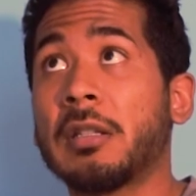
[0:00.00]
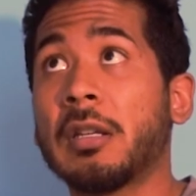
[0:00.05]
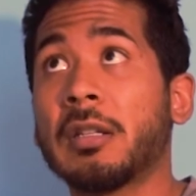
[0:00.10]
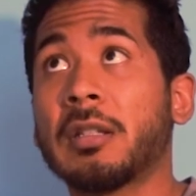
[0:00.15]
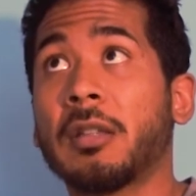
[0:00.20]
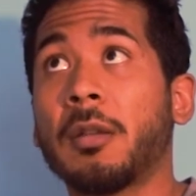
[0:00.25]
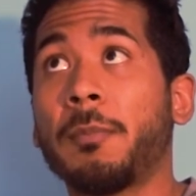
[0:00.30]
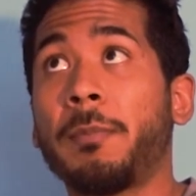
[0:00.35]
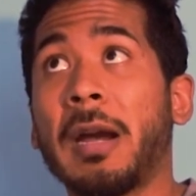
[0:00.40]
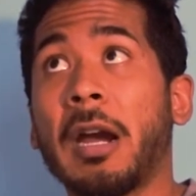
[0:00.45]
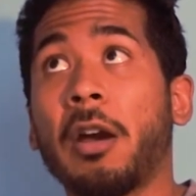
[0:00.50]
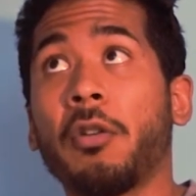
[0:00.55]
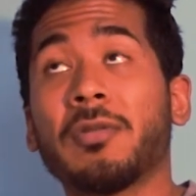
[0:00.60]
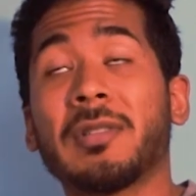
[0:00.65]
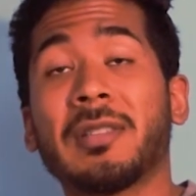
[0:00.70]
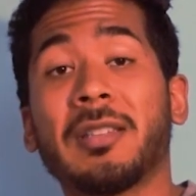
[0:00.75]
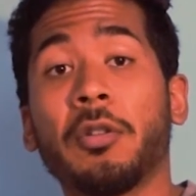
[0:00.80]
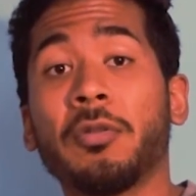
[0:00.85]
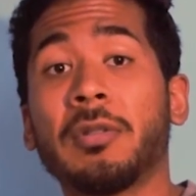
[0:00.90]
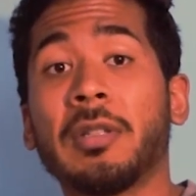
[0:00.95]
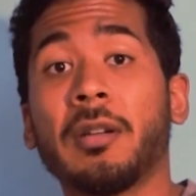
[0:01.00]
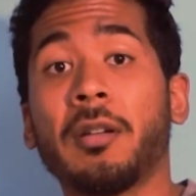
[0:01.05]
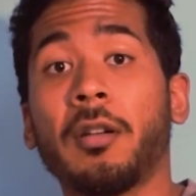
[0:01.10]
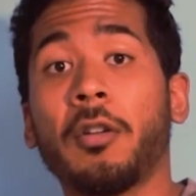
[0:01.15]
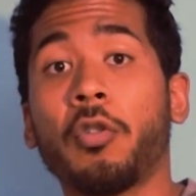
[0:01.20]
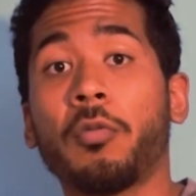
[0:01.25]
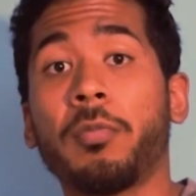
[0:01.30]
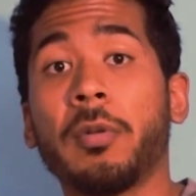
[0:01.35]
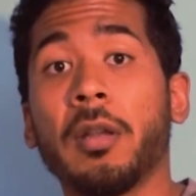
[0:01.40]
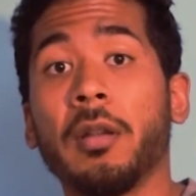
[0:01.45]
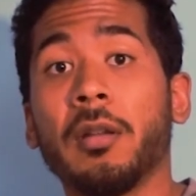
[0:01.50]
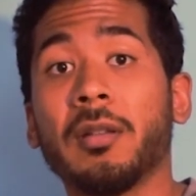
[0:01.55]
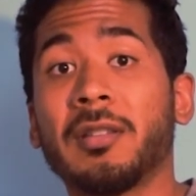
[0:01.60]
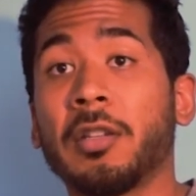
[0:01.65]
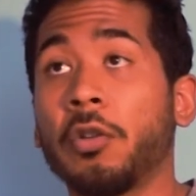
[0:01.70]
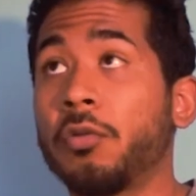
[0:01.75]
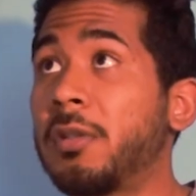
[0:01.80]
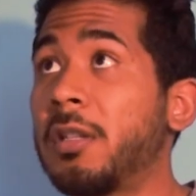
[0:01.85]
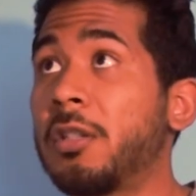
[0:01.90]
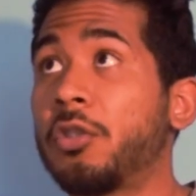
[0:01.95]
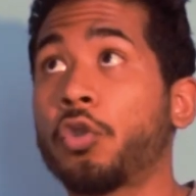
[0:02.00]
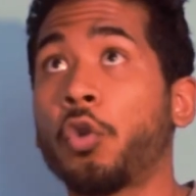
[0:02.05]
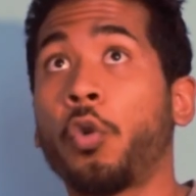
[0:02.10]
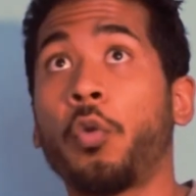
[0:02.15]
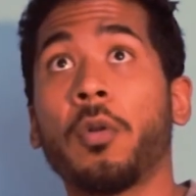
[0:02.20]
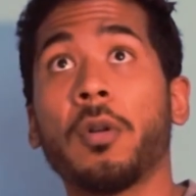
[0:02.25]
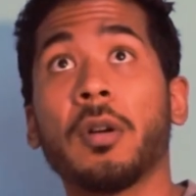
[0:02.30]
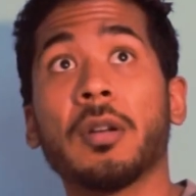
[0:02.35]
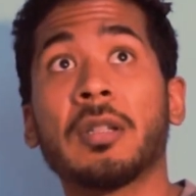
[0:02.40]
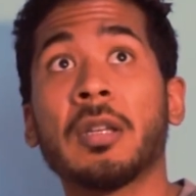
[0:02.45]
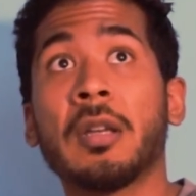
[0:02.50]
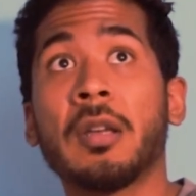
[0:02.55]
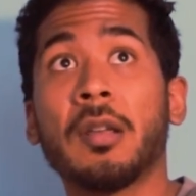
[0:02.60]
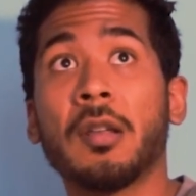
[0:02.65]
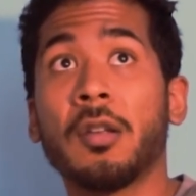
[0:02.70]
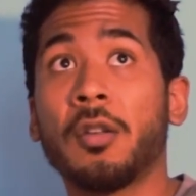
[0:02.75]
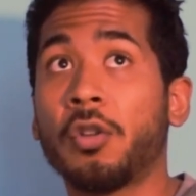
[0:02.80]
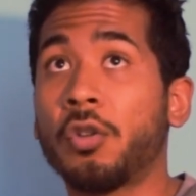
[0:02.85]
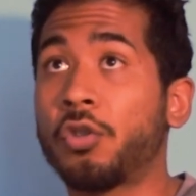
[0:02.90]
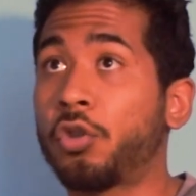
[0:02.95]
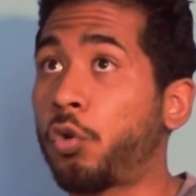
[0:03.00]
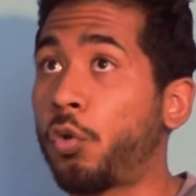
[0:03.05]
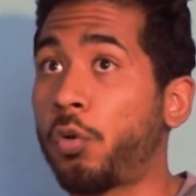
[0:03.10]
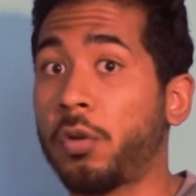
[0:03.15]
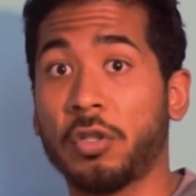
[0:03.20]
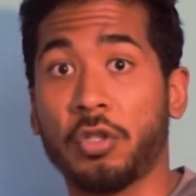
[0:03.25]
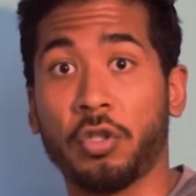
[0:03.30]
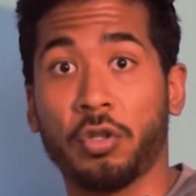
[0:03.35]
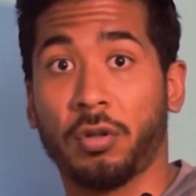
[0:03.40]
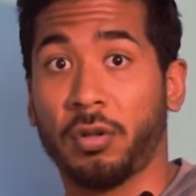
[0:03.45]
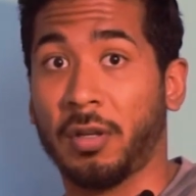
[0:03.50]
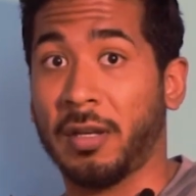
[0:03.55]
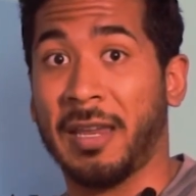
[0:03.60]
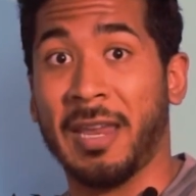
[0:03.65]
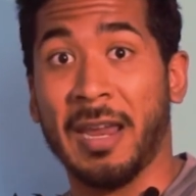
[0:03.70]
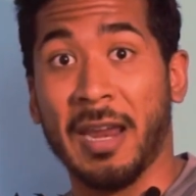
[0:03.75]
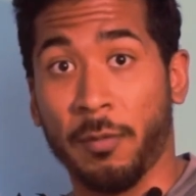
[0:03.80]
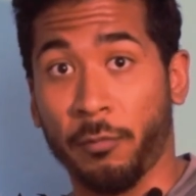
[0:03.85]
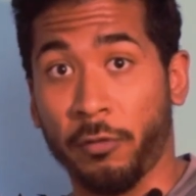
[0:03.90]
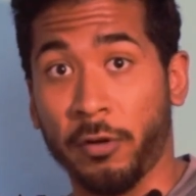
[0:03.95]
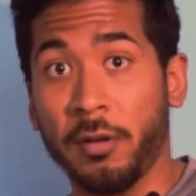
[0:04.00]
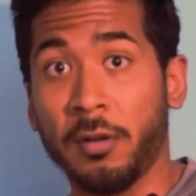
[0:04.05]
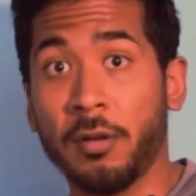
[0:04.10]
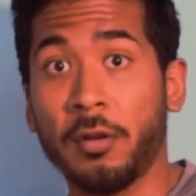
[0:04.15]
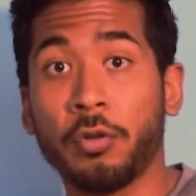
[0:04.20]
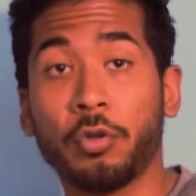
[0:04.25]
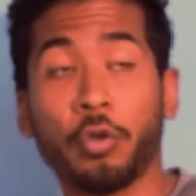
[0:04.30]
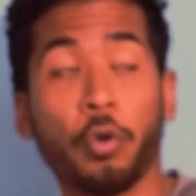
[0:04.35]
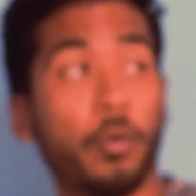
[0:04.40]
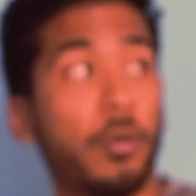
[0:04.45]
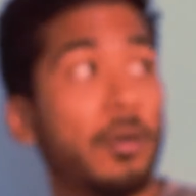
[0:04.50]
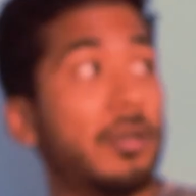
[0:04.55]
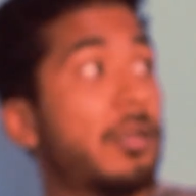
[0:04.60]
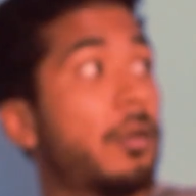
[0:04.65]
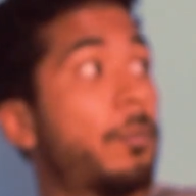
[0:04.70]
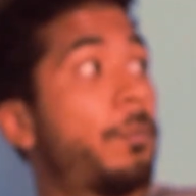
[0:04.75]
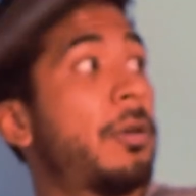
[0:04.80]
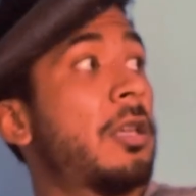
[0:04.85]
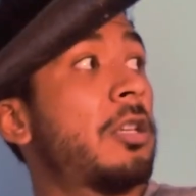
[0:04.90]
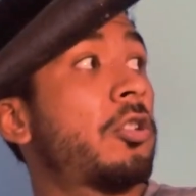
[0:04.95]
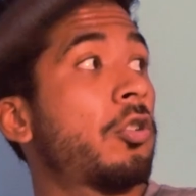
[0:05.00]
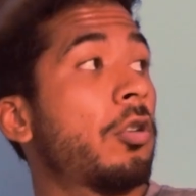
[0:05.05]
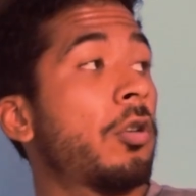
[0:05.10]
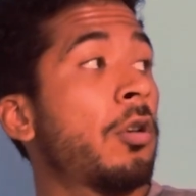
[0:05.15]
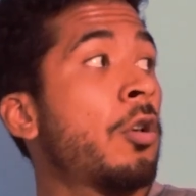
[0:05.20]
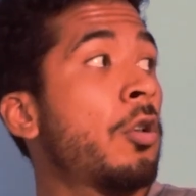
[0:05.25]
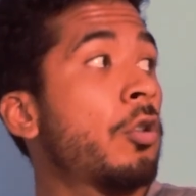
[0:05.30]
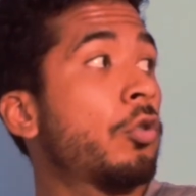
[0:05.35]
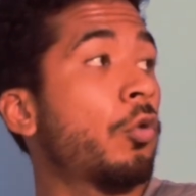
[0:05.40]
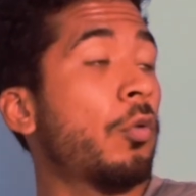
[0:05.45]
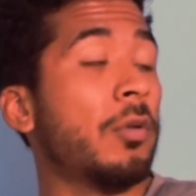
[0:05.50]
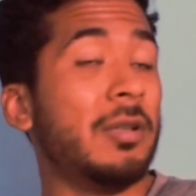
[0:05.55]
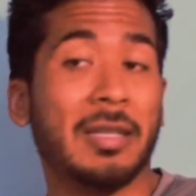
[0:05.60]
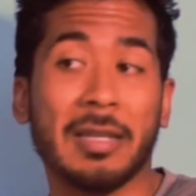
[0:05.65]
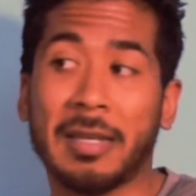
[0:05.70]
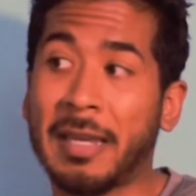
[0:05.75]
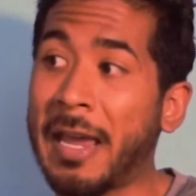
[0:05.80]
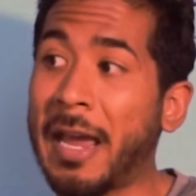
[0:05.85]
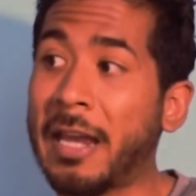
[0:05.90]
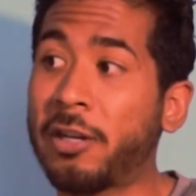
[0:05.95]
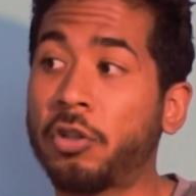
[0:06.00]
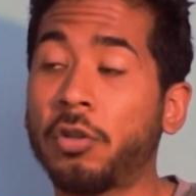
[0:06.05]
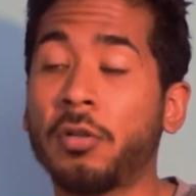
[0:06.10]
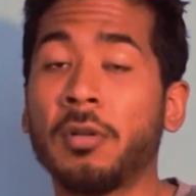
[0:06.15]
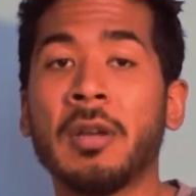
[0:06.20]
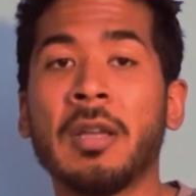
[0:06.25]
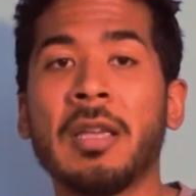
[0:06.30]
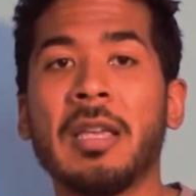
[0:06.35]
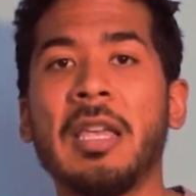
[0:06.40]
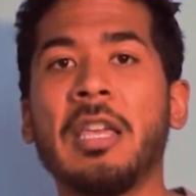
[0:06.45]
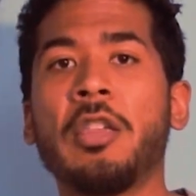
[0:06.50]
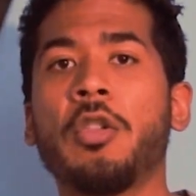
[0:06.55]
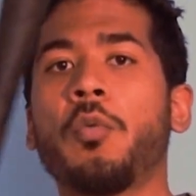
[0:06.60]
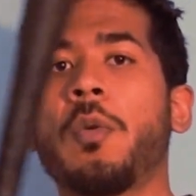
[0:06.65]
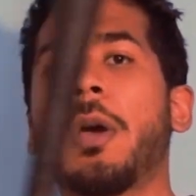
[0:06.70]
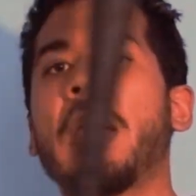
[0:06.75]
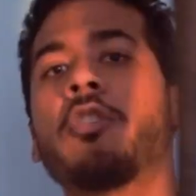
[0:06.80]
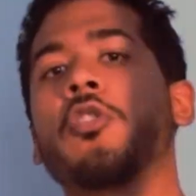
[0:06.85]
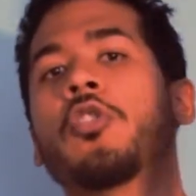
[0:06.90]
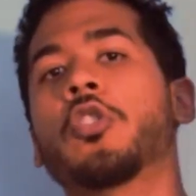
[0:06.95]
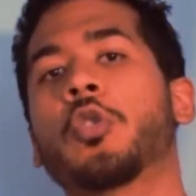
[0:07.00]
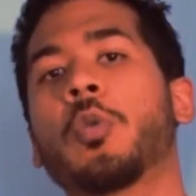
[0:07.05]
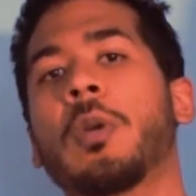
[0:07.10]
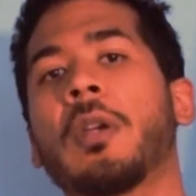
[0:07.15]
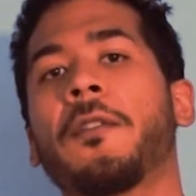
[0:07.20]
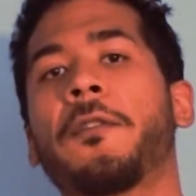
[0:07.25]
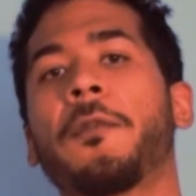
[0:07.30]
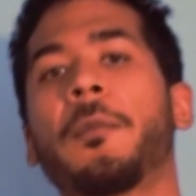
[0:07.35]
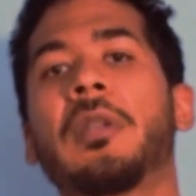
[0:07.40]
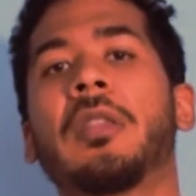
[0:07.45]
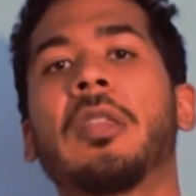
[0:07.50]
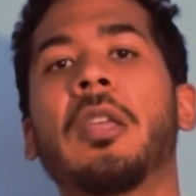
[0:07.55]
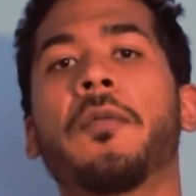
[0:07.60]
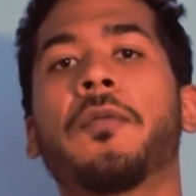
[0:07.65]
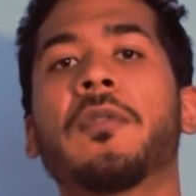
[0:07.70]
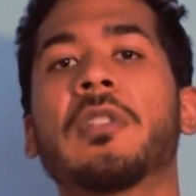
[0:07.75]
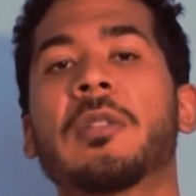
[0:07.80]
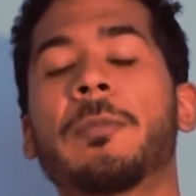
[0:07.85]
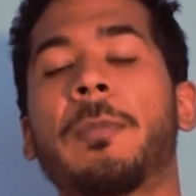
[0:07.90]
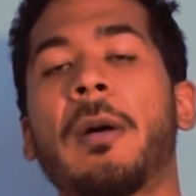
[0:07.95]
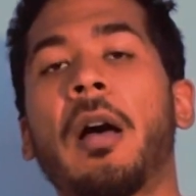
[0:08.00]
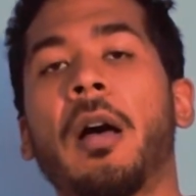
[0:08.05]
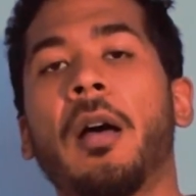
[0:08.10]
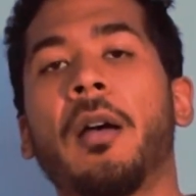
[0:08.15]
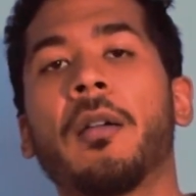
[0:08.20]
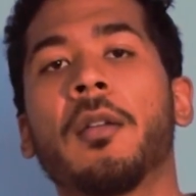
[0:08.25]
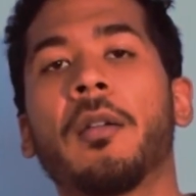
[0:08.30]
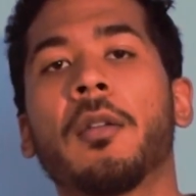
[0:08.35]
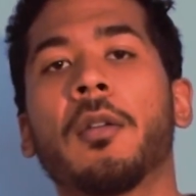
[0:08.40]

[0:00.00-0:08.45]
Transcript: just the barrel's tilted a little bit, tilted towards the camera, towards the pitcher, towards the catcher. Either way, you're swinging from a different spot,